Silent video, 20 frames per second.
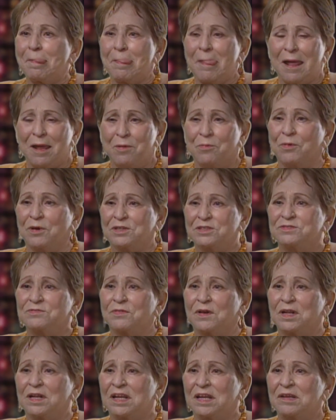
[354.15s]
He was
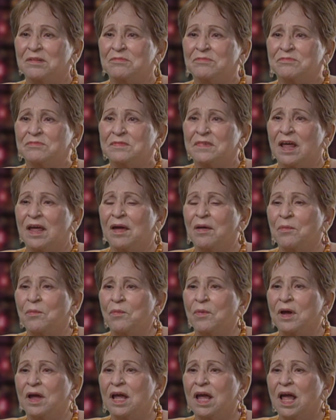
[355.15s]
funny oh, that funny.
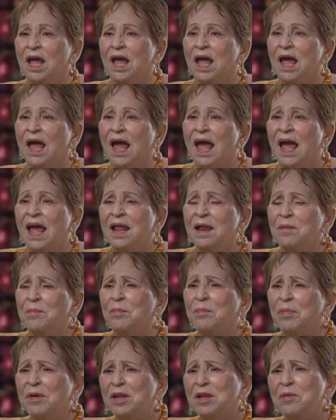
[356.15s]
way,
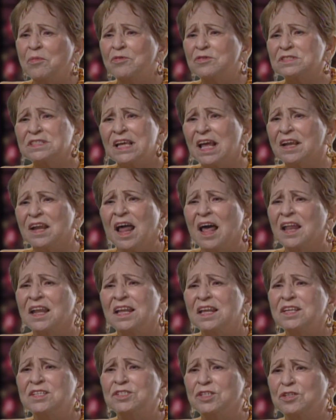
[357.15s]
and but he was not
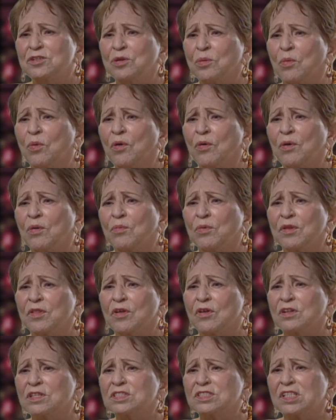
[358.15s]
easy to work with
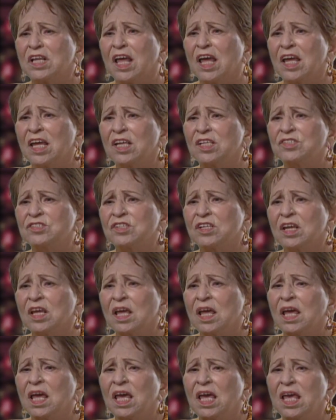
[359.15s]
on stage.
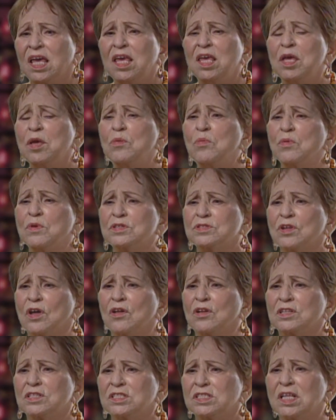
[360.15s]
He was
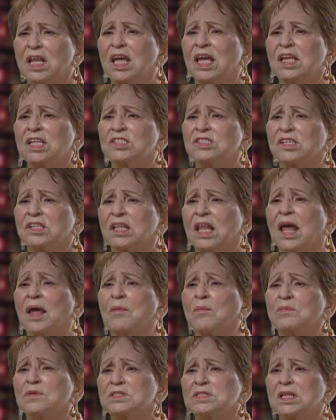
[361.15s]
on stage, and
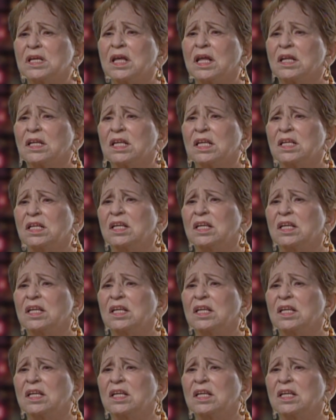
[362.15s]
that was it. He